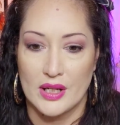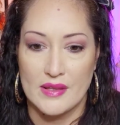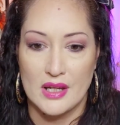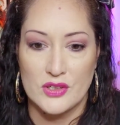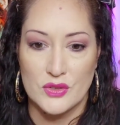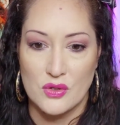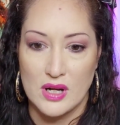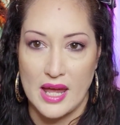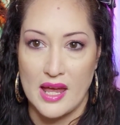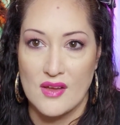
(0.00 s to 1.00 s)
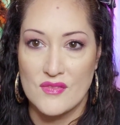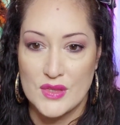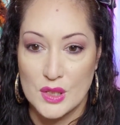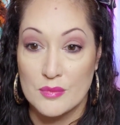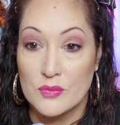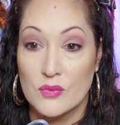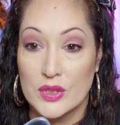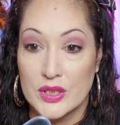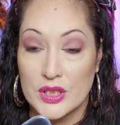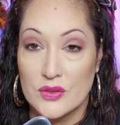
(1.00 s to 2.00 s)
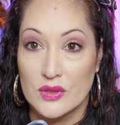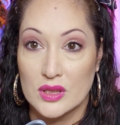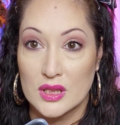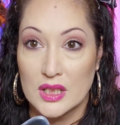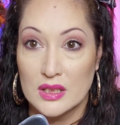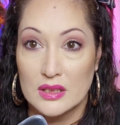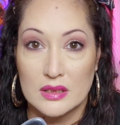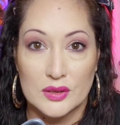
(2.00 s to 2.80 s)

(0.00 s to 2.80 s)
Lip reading: there you have them. What do you think?